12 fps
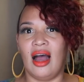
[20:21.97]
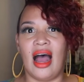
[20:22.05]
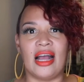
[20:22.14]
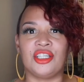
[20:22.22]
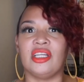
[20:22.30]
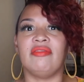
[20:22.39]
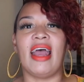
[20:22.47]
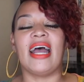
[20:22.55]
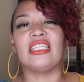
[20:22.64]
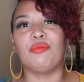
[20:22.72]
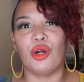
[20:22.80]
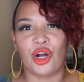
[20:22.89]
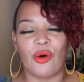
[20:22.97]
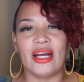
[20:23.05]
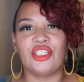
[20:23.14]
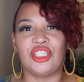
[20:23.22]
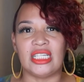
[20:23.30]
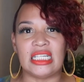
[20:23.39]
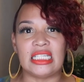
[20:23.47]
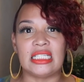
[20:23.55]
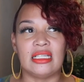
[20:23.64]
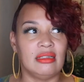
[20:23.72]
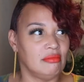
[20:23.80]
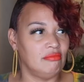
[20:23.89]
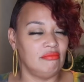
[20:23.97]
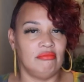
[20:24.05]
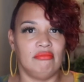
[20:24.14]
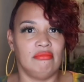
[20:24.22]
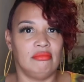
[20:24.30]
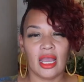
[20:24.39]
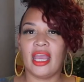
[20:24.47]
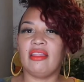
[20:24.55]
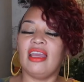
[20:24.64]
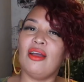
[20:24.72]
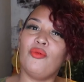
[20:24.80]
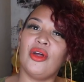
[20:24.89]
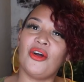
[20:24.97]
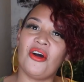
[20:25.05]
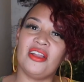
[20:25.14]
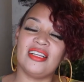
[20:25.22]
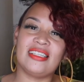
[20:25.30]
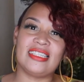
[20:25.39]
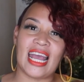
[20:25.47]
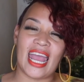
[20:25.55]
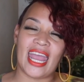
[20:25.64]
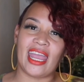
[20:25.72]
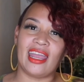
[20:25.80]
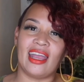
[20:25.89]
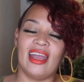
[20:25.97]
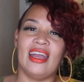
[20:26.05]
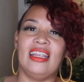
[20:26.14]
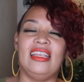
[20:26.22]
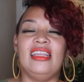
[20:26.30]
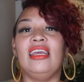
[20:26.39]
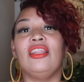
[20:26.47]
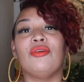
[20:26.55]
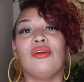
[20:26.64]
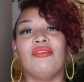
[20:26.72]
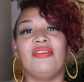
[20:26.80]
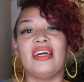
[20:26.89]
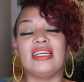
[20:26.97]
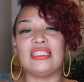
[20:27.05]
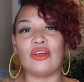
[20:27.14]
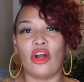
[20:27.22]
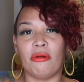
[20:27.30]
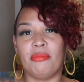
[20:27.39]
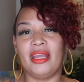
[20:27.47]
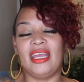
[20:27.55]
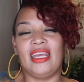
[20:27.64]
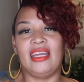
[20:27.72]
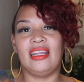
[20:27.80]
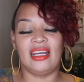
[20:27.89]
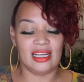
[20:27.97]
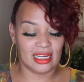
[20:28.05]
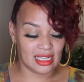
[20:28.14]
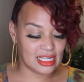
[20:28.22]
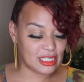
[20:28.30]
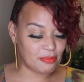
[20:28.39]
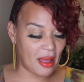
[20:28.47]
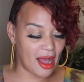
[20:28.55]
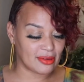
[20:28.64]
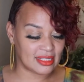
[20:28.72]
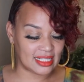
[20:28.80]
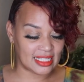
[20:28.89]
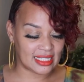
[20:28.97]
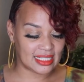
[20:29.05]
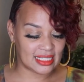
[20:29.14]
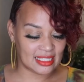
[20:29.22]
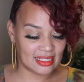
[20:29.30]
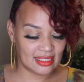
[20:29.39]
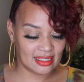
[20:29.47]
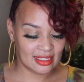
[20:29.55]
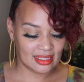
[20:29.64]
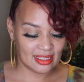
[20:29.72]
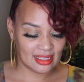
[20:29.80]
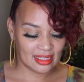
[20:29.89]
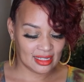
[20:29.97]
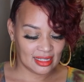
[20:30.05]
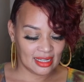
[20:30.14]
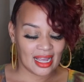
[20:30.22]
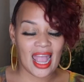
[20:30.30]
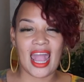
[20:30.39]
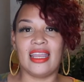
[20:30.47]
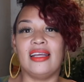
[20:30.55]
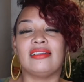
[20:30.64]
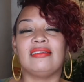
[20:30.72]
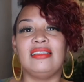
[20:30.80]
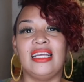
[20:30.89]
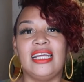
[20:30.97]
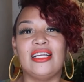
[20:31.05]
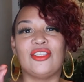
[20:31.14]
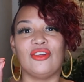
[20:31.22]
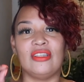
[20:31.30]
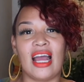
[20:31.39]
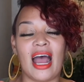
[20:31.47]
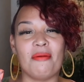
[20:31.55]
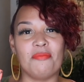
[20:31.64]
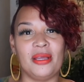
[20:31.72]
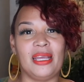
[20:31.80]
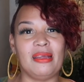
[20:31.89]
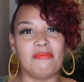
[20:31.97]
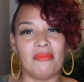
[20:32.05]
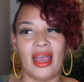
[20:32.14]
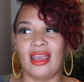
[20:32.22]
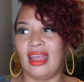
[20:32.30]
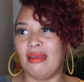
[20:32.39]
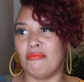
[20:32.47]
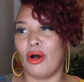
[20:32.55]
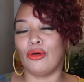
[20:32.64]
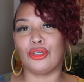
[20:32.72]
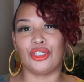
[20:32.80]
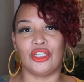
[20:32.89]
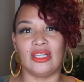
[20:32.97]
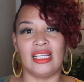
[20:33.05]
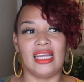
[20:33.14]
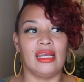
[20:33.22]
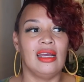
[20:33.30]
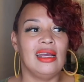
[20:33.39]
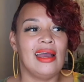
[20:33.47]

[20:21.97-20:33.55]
I should have asked more questions. He then went on to say, neither of us are being good spouses. And his needs are not being met emotionally.